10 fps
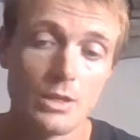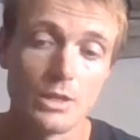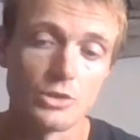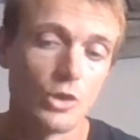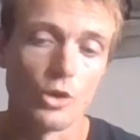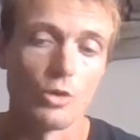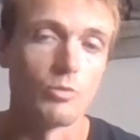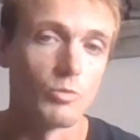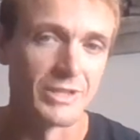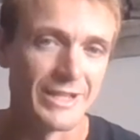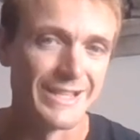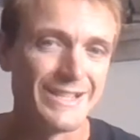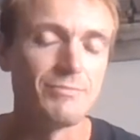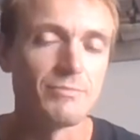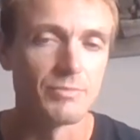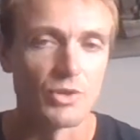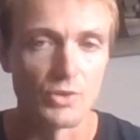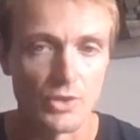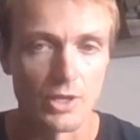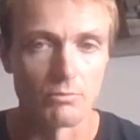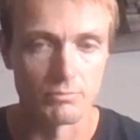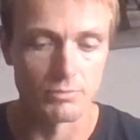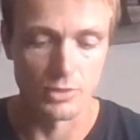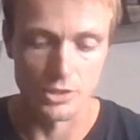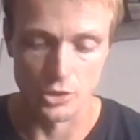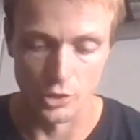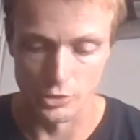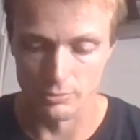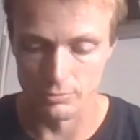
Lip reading: There's not a lot of protein in them, but it's good.